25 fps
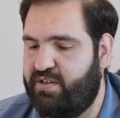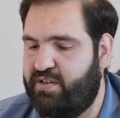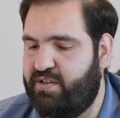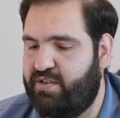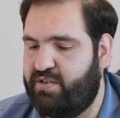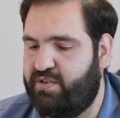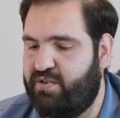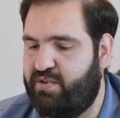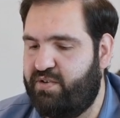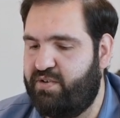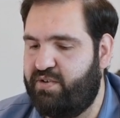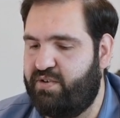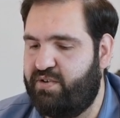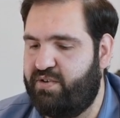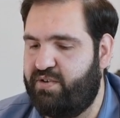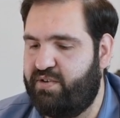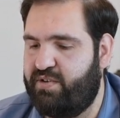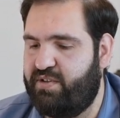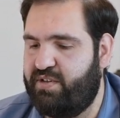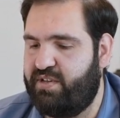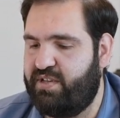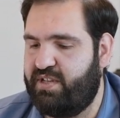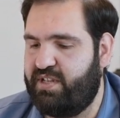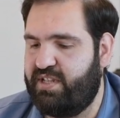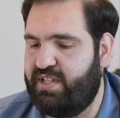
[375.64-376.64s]
So
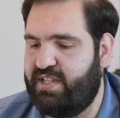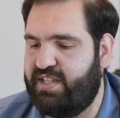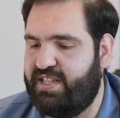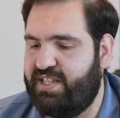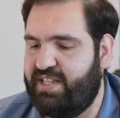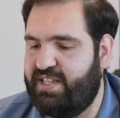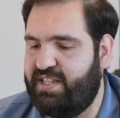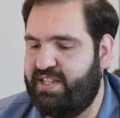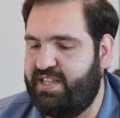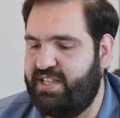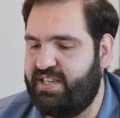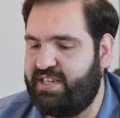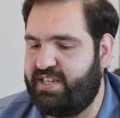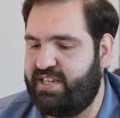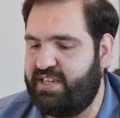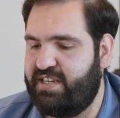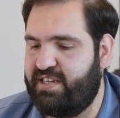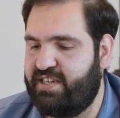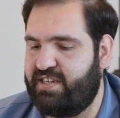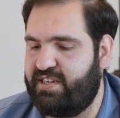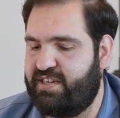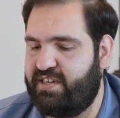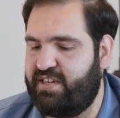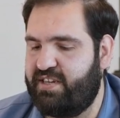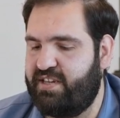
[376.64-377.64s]
this
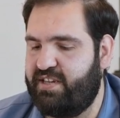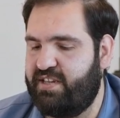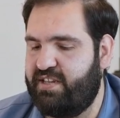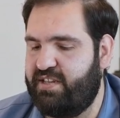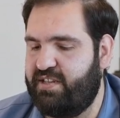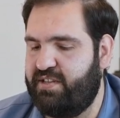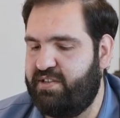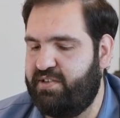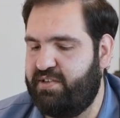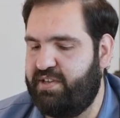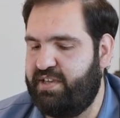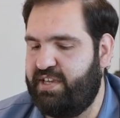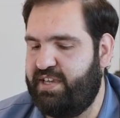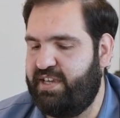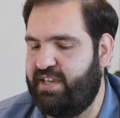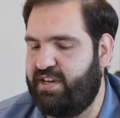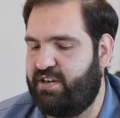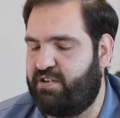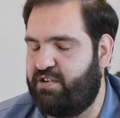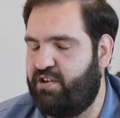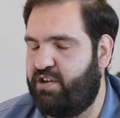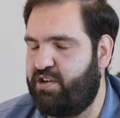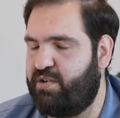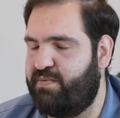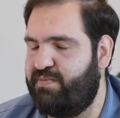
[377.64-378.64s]
is, in
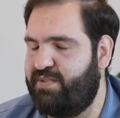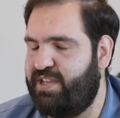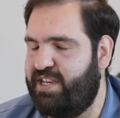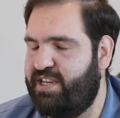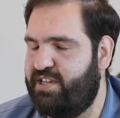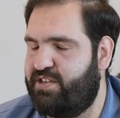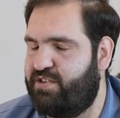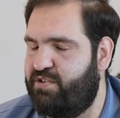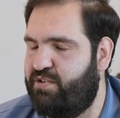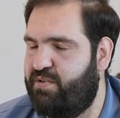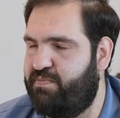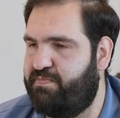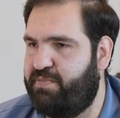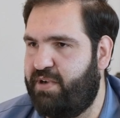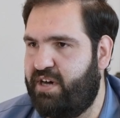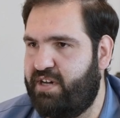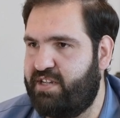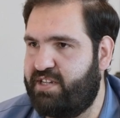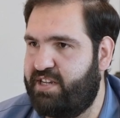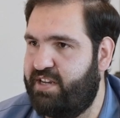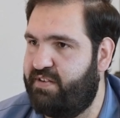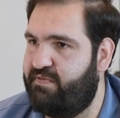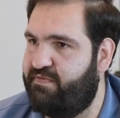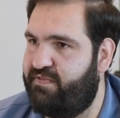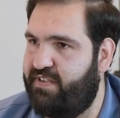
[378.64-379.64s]
colloquium there is no
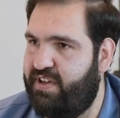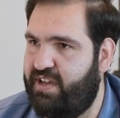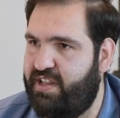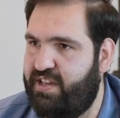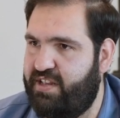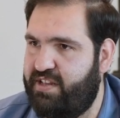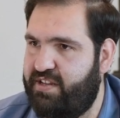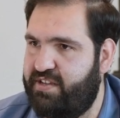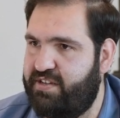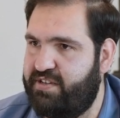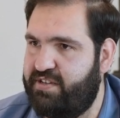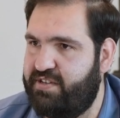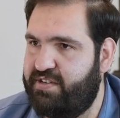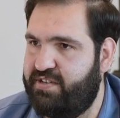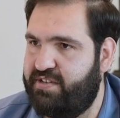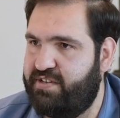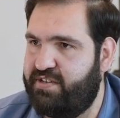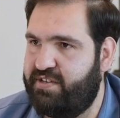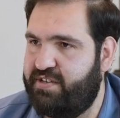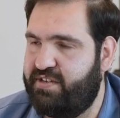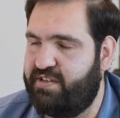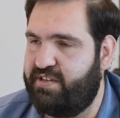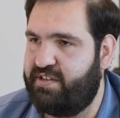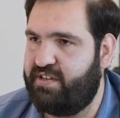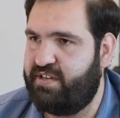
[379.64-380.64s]
pass and fail,
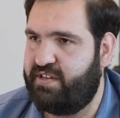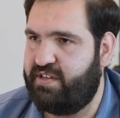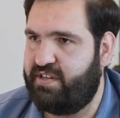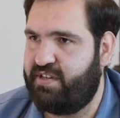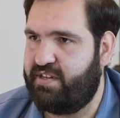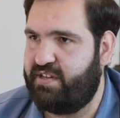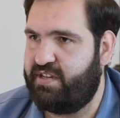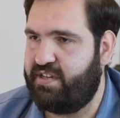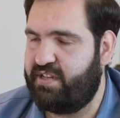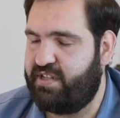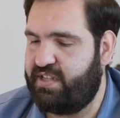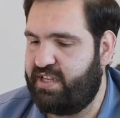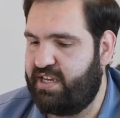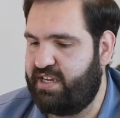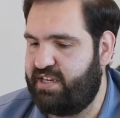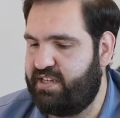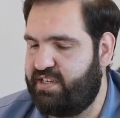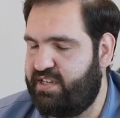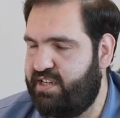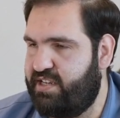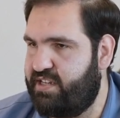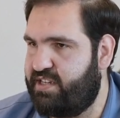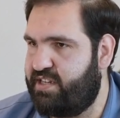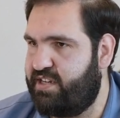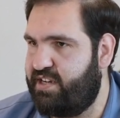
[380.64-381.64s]
there's
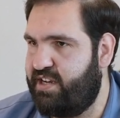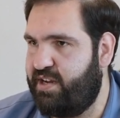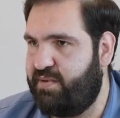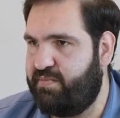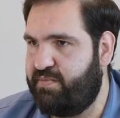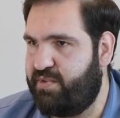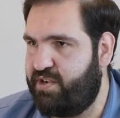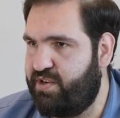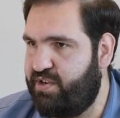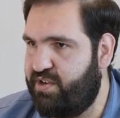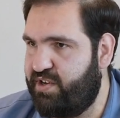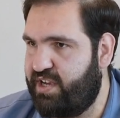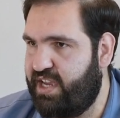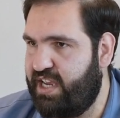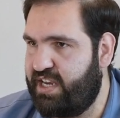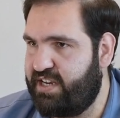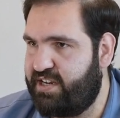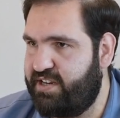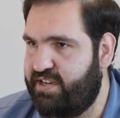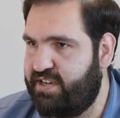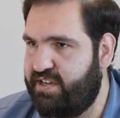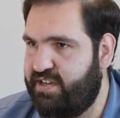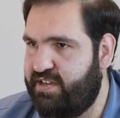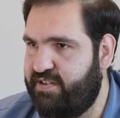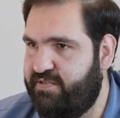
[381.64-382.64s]
just number you're
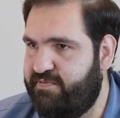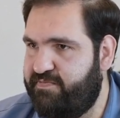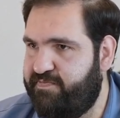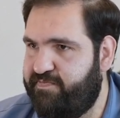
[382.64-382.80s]
getting.